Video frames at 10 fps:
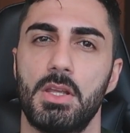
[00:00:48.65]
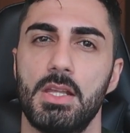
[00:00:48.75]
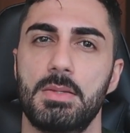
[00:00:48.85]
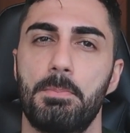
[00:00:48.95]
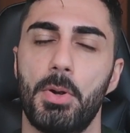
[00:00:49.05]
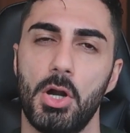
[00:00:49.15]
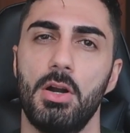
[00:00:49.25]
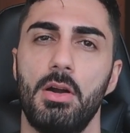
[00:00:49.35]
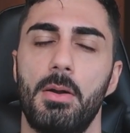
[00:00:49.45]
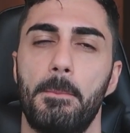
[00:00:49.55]
It's
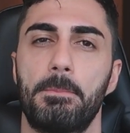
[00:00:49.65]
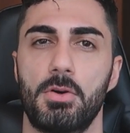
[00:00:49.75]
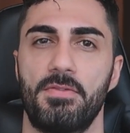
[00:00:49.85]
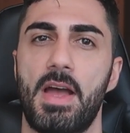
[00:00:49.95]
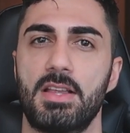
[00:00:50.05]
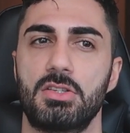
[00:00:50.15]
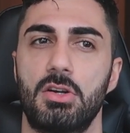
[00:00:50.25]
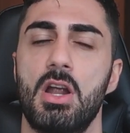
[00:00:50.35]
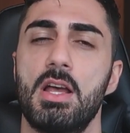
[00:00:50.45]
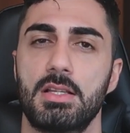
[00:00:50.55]
per professor.